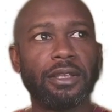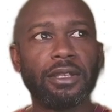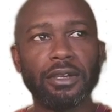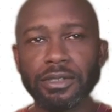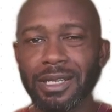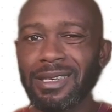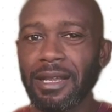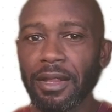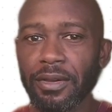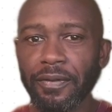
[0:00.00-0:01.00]
there's
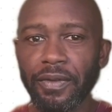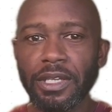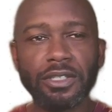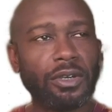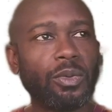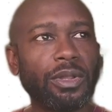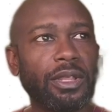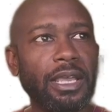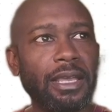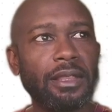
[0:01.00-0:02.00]
another feature
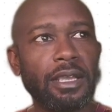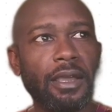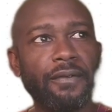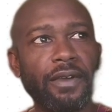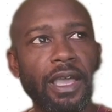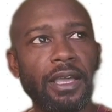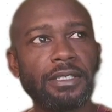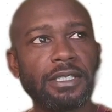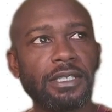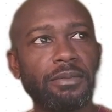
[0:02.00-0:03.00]
within the
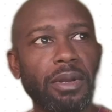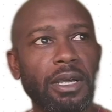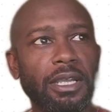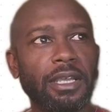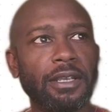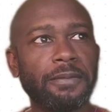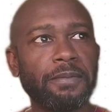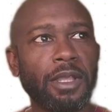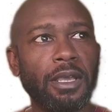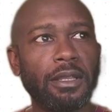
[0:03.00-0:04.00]
advanced plugin
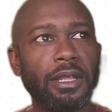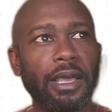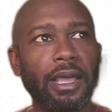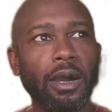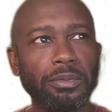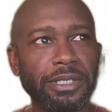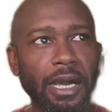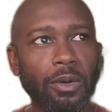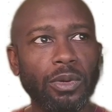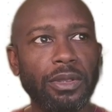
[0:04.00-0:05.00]
that helps
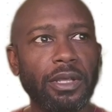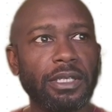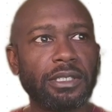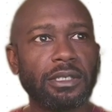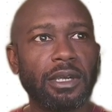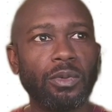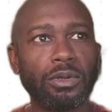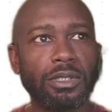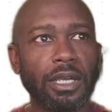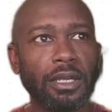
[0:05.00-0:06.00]
out with this and
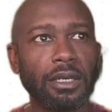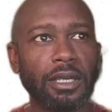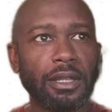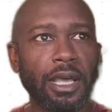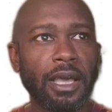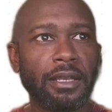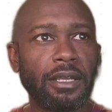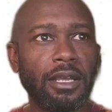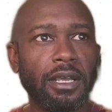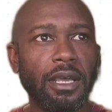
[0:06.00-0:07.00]
we'll take a look at that
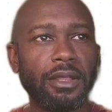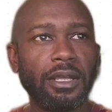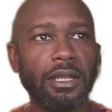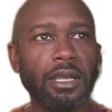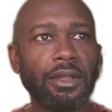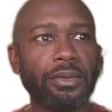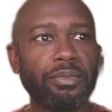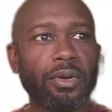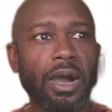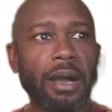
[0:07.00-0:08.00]
and then the other
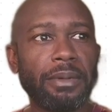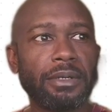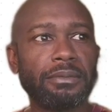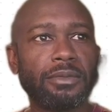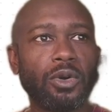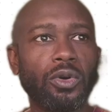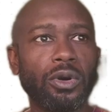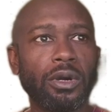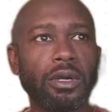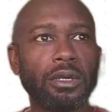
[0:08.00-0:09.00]
problem
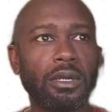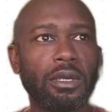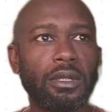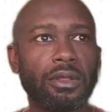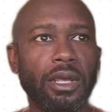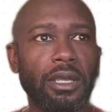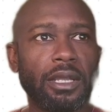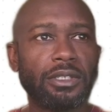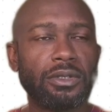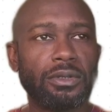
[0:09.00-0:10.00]
or thing
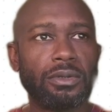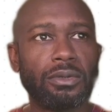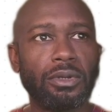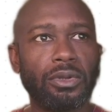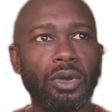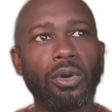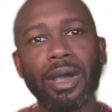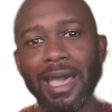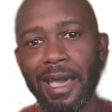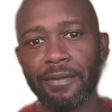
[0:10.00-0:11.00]
that you you don't
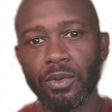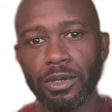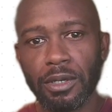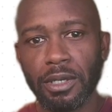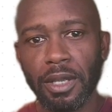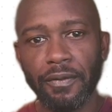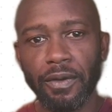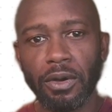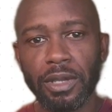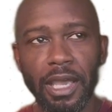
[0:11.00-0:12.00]
have with the
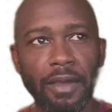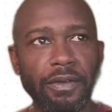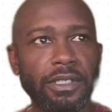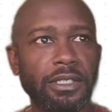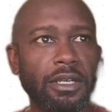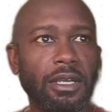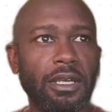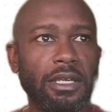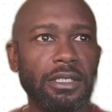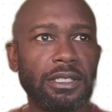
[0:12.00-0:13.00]
default canvas
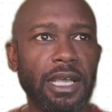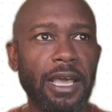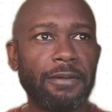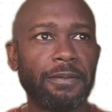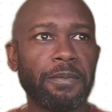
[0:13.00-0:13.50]
is that